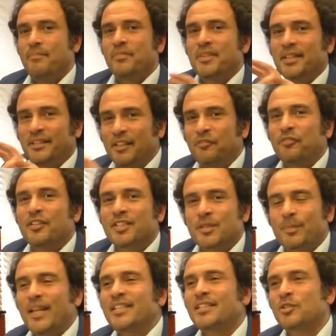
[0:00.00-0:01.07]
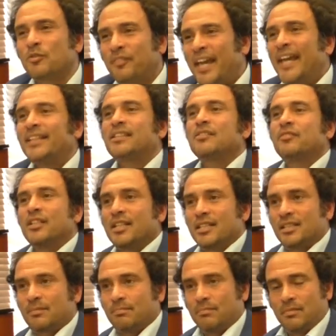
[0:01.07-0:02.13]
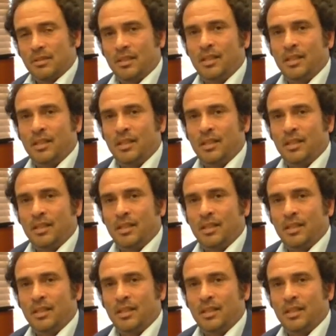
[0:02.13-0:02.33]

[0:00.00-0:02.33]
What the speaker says: the different spaces of activism